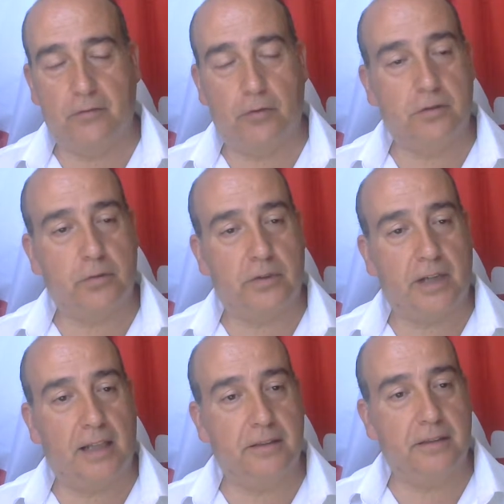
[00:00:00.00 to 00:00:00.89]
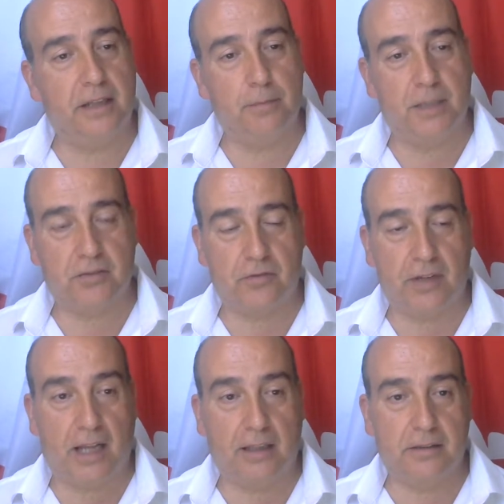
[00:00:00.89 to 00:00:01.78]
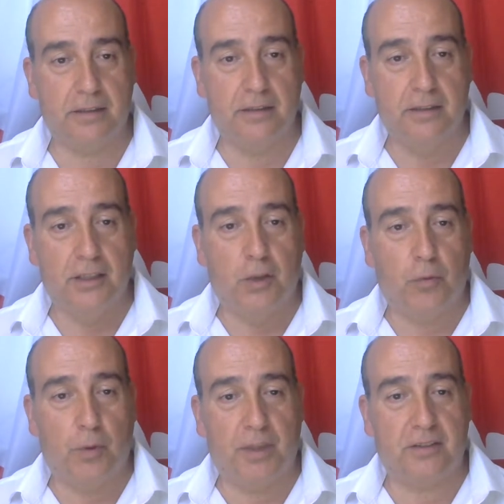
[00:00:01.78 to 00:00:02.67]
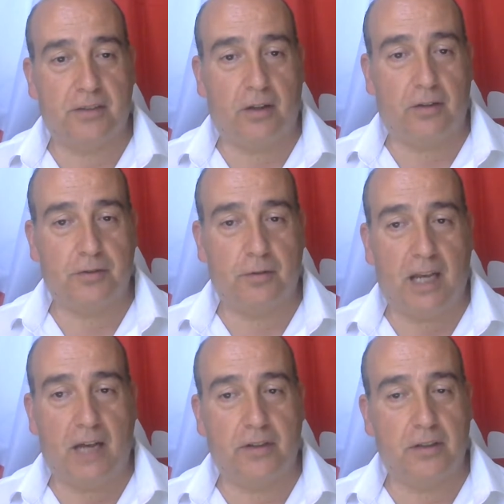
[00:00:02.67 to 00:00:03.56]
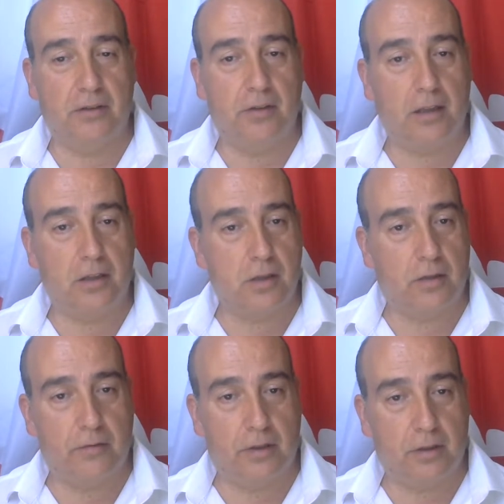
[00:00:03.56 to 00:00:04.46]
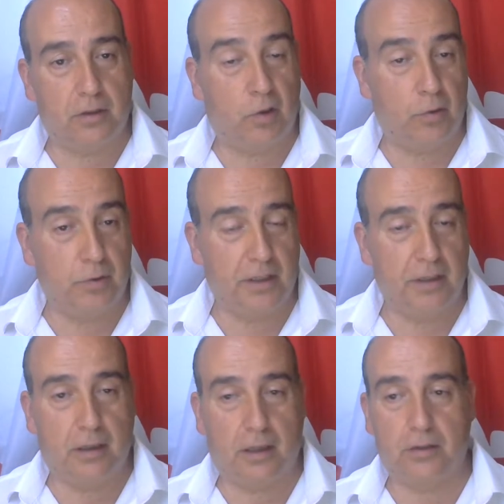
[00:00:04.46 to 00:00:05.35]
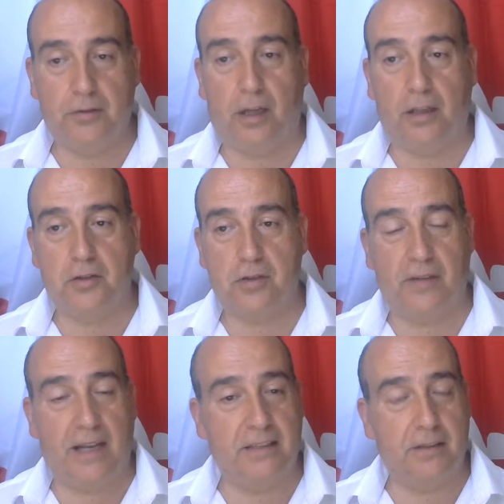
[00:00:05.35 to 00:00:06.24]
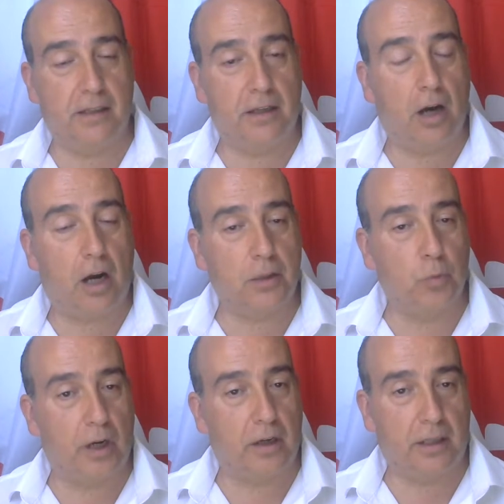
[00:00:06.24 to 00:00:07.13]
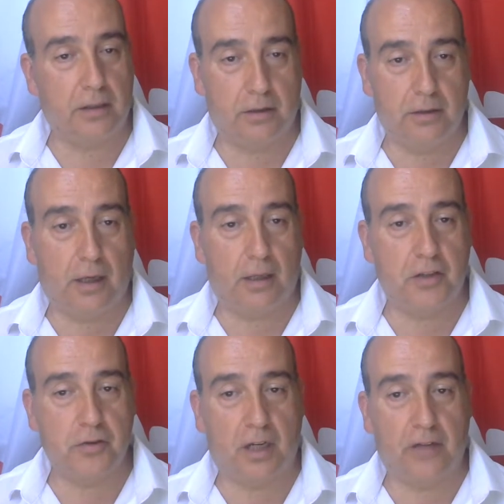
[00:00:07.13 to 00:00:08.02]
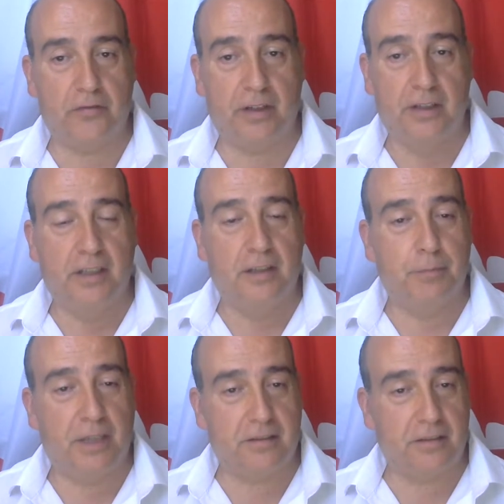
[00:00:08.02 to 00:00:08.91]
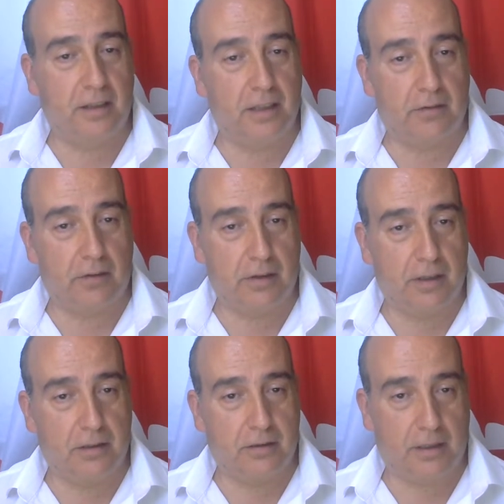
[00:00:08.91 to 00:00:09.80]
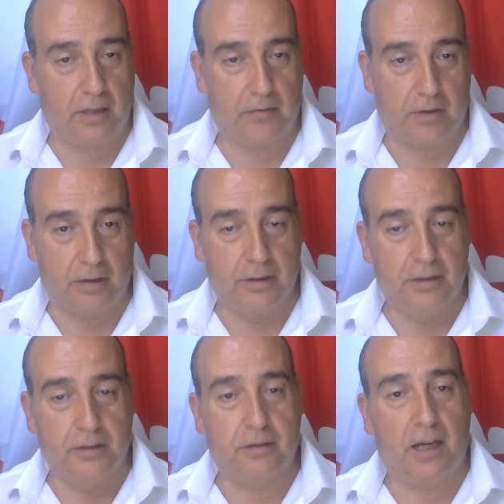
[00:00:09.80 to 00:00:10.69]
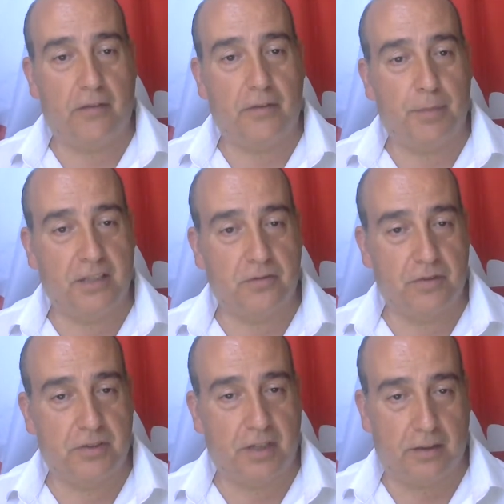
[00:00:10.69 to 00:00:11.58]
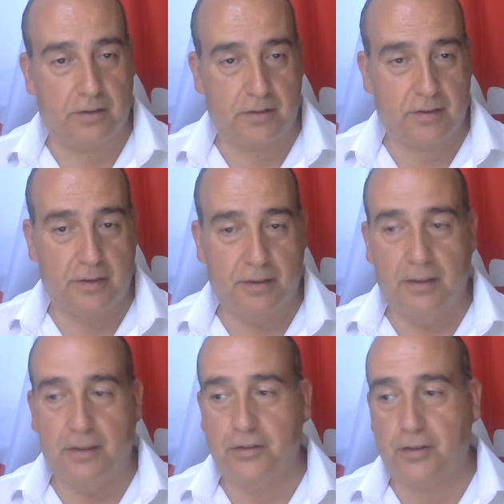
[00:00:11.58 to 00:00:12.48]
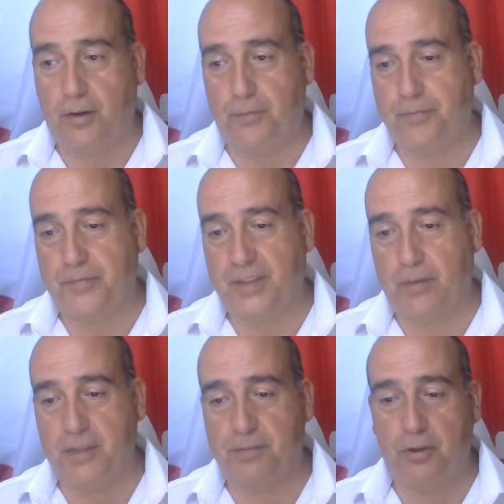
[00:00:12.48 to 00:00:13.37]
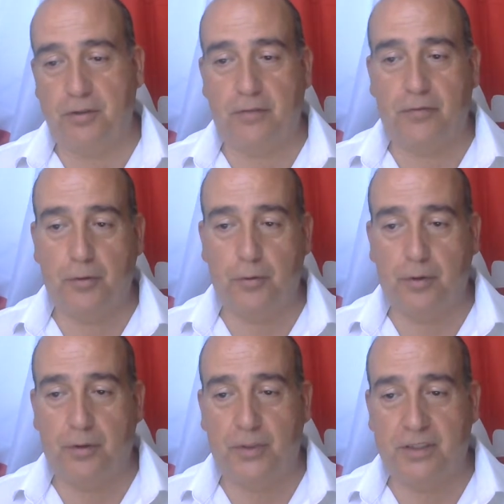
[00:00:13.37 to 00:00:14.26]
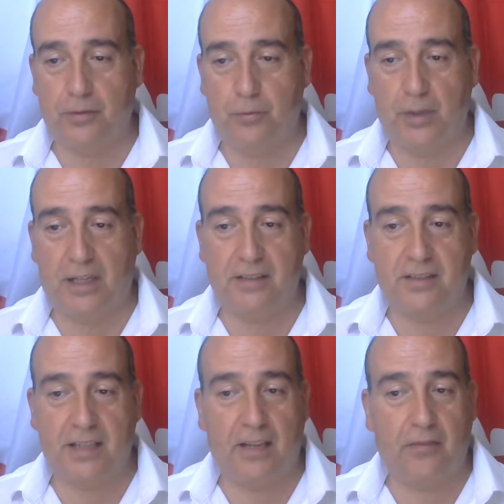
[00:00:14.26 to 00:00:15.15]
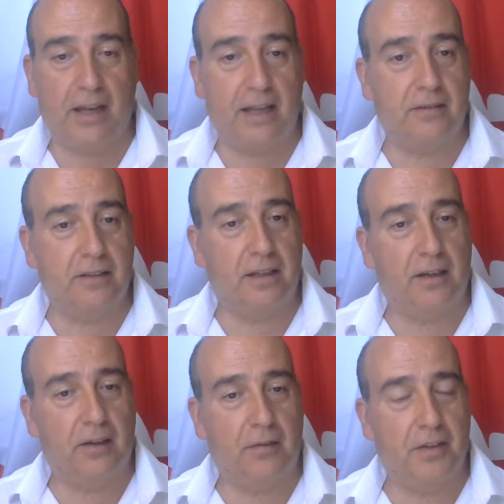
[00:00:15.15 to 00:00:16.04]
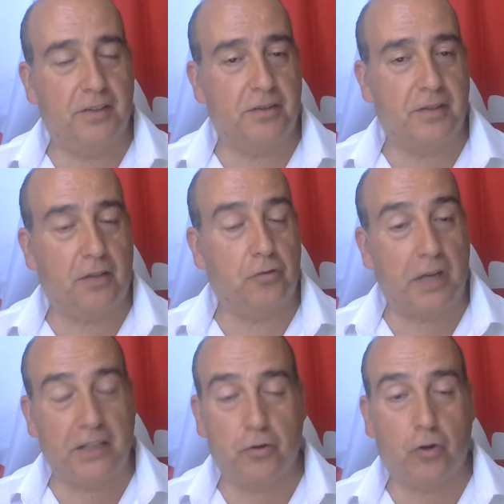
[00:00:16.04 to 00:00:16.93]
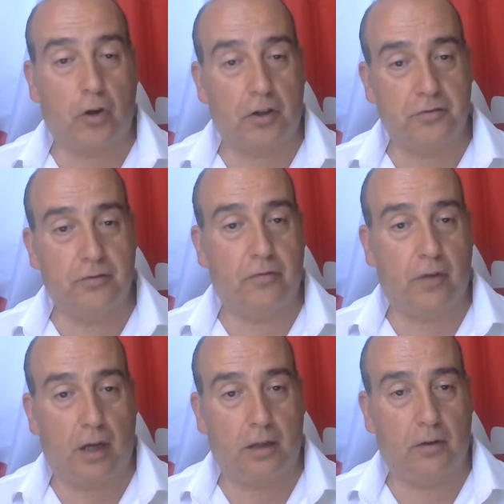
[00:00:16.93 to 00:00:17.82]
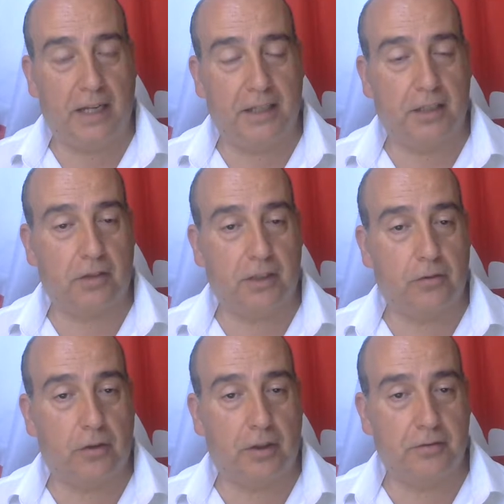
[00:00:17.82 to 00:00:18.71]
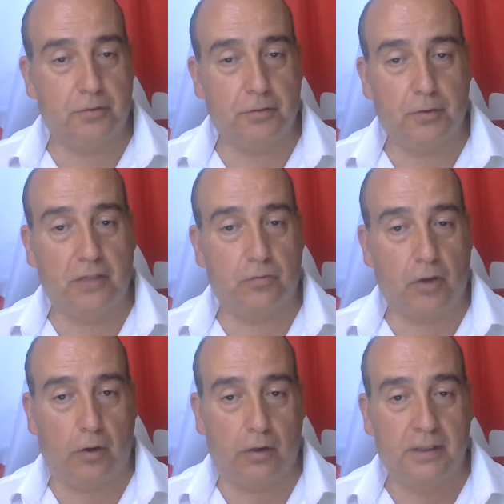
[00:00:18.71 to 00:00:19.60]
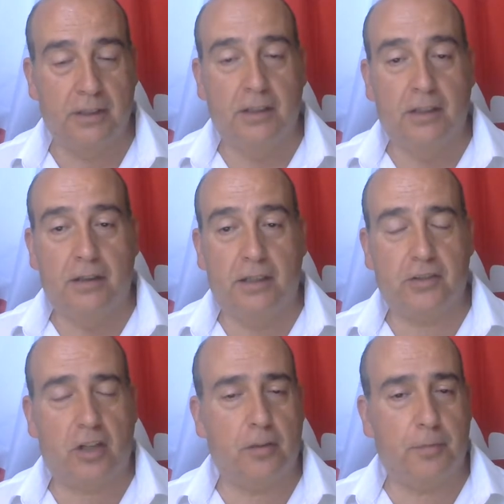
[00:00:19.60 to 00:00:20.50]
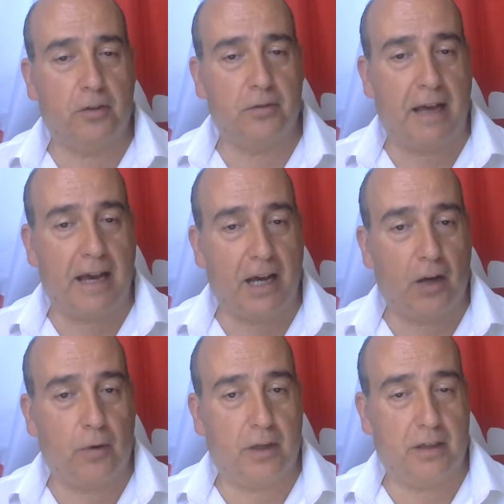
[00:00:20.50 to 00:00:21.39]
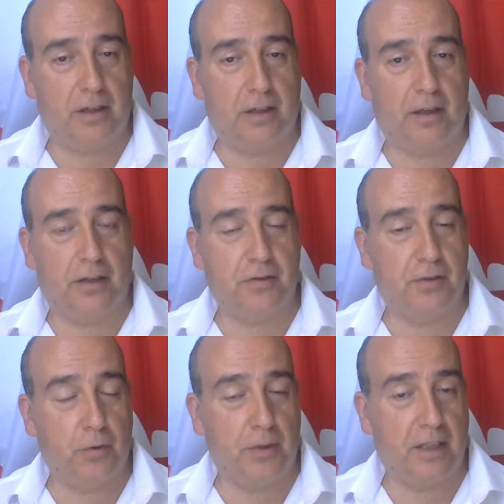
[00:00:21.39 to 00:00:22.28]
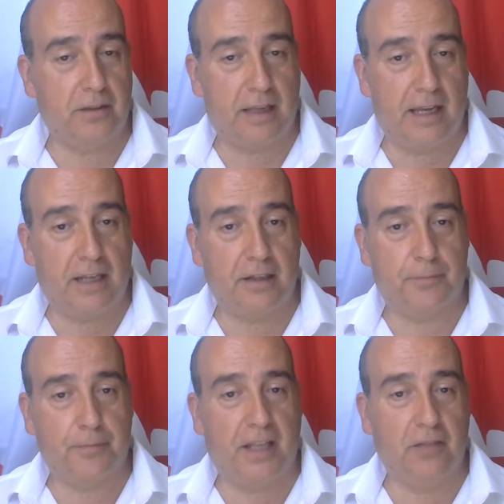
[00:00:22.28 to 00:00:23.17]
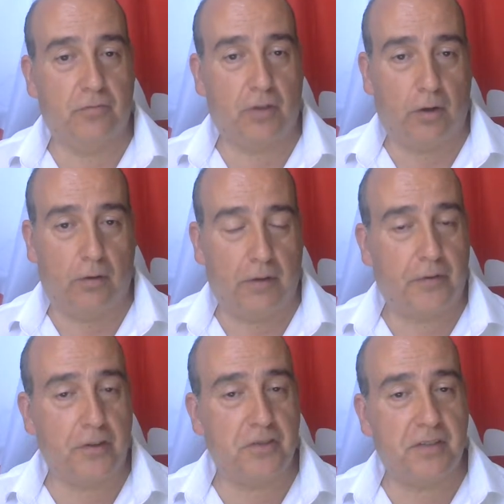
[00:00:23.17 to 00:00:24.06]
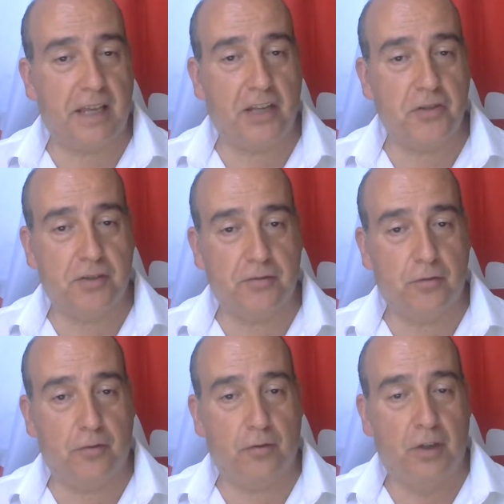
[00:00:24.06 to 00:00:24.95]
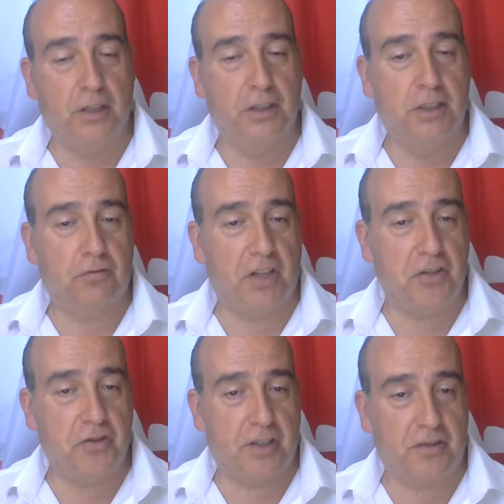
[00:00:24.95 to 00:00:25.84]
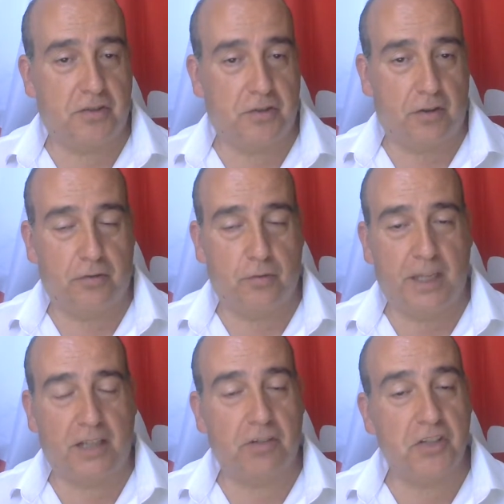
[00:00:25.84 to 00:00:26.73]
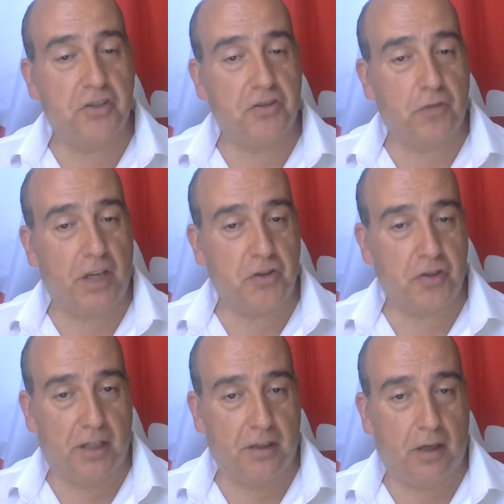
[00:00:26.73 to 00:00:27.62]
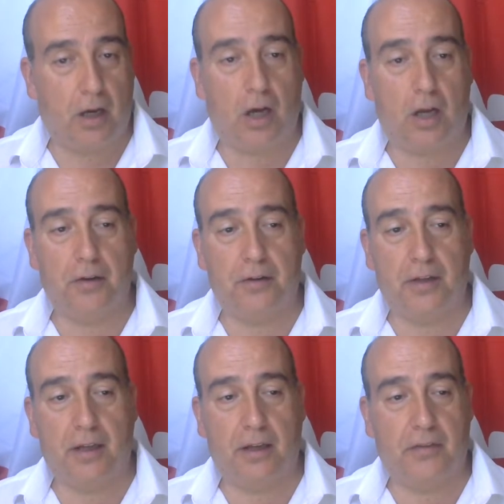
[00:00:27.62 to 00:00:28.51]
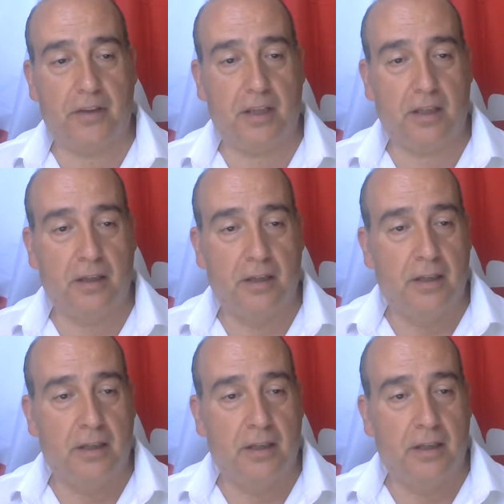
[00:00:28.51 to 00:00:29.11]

virtual reality, and mixed reality, we must also have a good knowledge of coding, a good knowledge of handling hardware, and a good knowledge of mixing everything together to have the best results. So from this point of view, we can say that this is a great course to follow and a great course to enroll. Let's talk about how a student can enroll. The first stage is to register, to make a registration on the